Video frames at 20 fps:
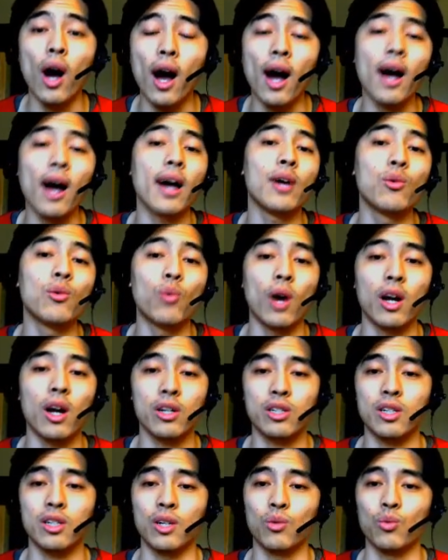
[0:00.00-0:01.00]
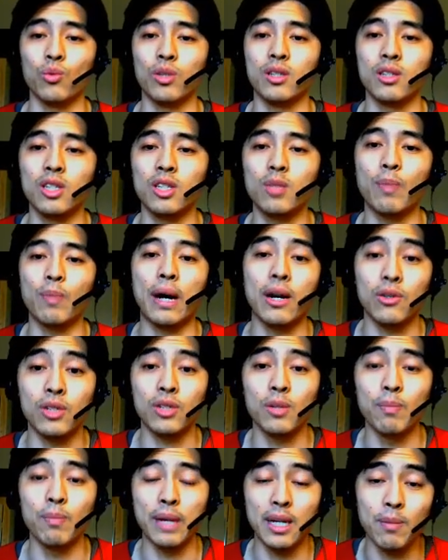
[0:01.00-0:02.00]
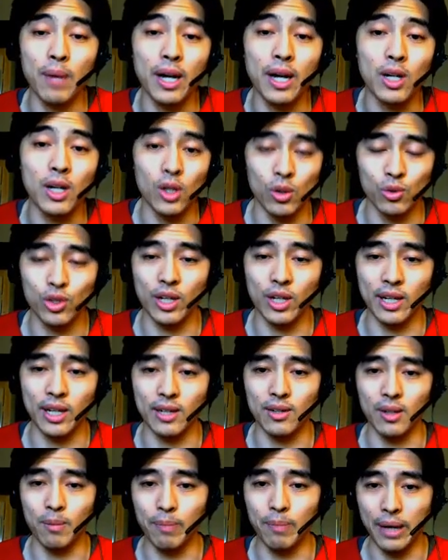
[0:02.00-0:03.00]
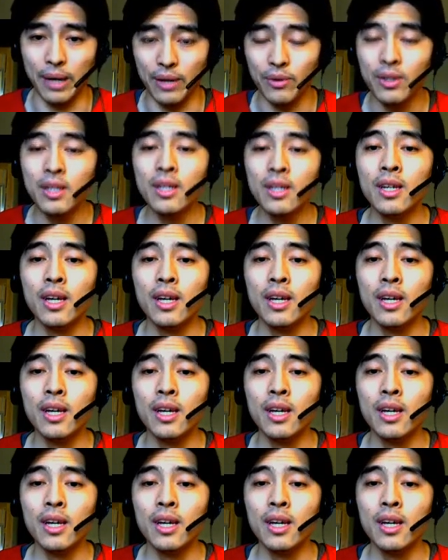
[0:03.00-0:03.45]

I watched and was inspired to make my own channel about.